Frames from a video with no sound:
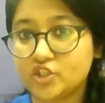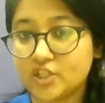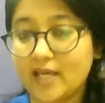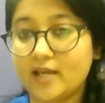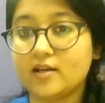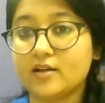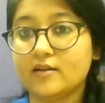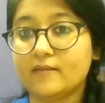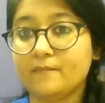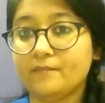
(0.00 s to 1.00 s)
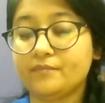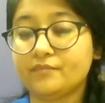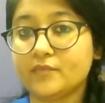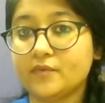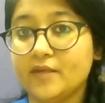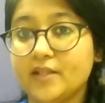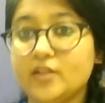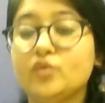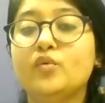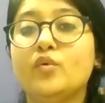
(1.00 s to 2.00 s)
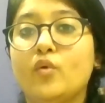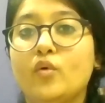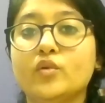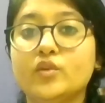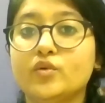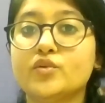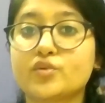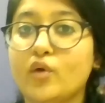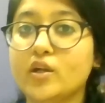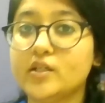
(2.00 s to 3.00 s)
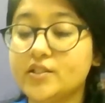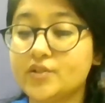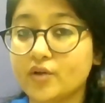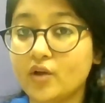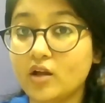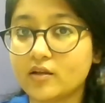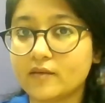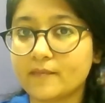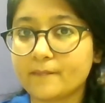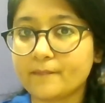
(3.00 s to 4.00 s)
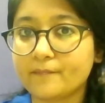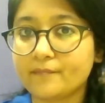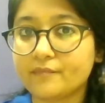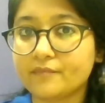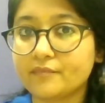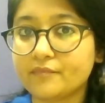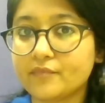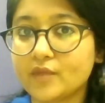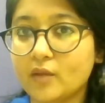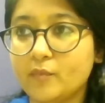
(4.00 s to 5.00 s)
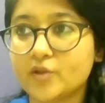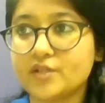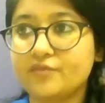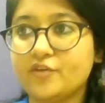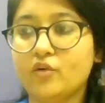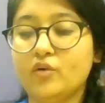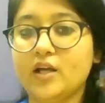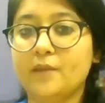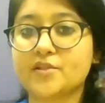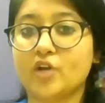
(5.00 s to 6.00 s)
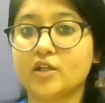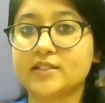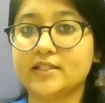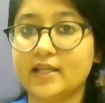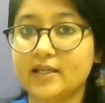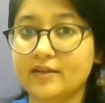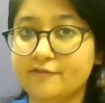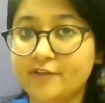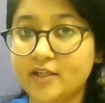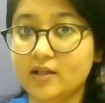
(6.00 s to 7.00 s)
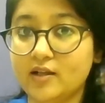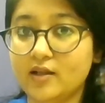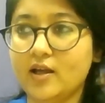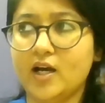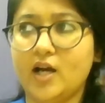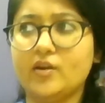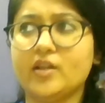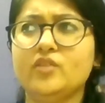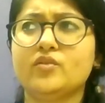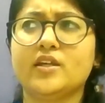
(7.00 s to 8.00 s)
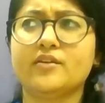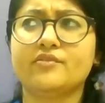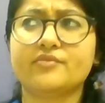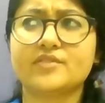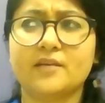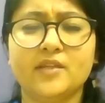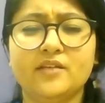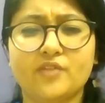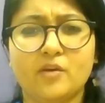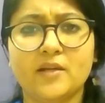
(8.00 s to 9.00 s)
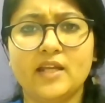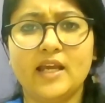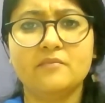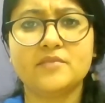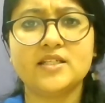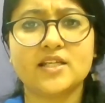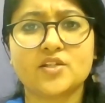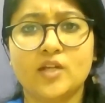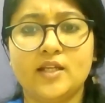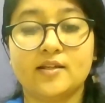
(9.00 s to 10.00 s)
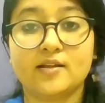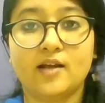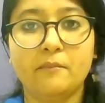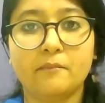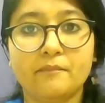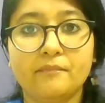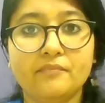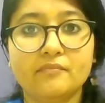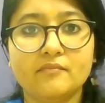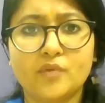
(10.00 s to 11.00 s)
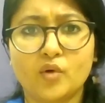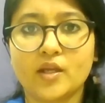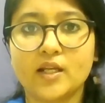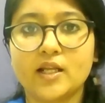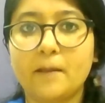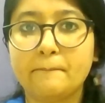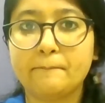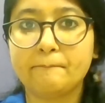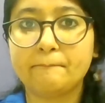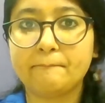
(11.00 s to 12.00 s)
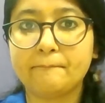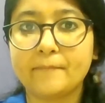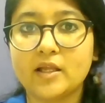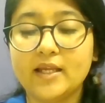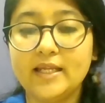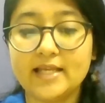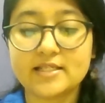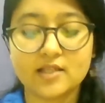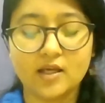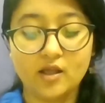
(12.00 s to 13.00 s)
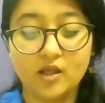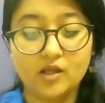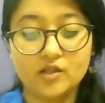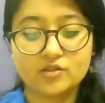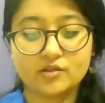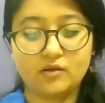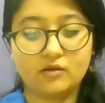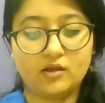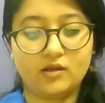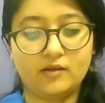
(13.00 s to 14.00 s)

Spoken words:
check whether you own those qualities or not. Because if your own cup is not filled, how can you give something from an empty, desolated cup? broken cup. Yes. So